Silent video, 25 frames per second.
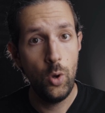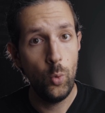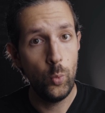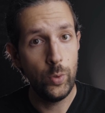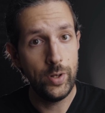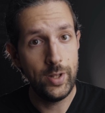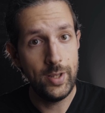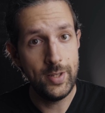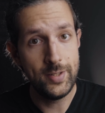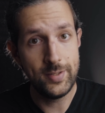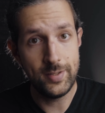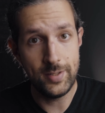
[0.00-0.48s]

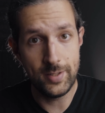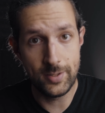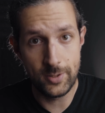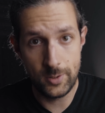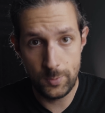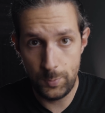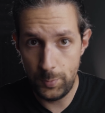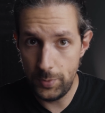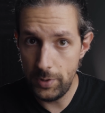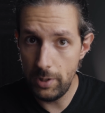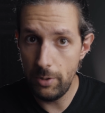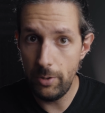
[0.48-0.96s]
with his
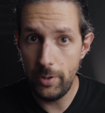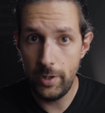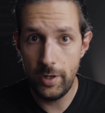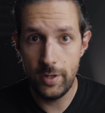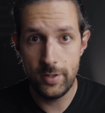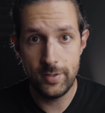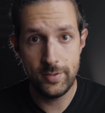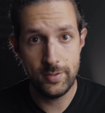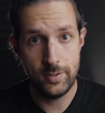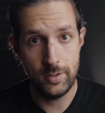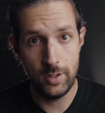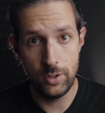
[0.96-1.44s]

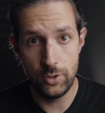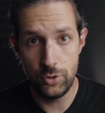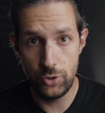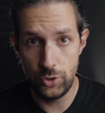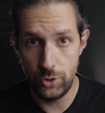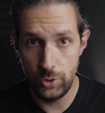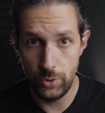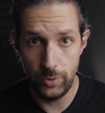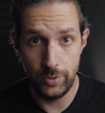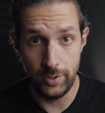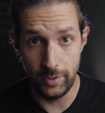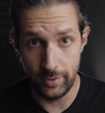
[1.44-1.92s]
experience and
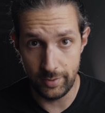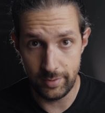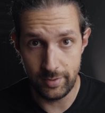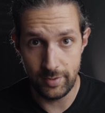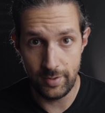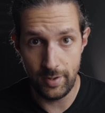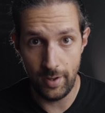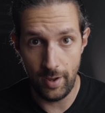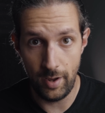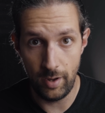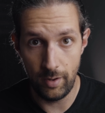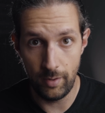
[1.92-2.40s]
shooting
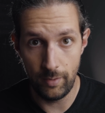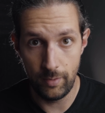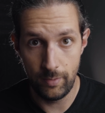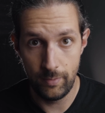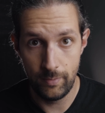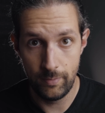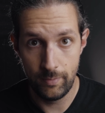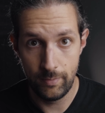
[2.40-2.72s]
style.